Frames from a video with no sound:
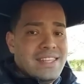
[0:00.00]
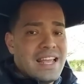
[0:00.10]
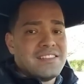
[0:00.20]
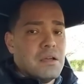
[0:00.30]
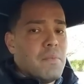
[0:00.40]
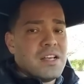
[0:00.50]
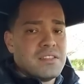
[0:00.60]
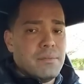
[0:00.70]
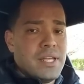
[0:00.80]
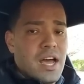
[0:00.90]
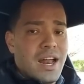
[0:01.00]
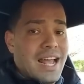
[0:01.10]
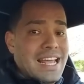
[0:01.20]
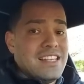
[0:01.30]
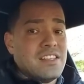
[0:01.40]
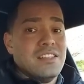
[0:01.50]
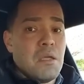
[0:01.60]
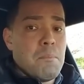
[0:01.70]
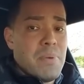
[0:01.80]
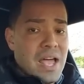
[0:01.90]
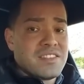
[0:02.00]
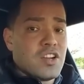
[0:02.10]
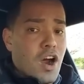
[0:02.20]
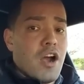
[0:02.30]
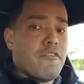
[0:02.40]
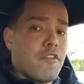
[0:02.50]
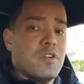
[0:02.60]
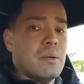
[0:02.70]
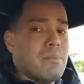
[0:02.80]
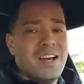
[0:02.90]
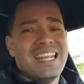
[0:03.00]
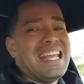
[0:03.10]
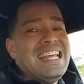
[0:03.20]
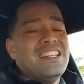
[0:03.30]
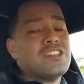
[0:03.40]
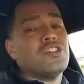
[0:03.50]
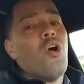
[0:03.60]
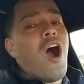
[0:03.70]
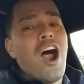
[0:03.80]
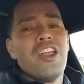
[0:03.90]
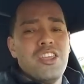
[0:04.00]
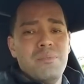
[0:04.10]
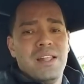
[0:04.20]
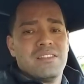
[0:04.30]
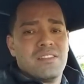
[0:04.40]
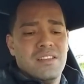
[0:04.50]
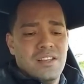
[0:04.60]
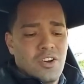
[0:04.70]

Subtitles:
Yes, the Mazda Miata is the best car for the money. There's no arguments.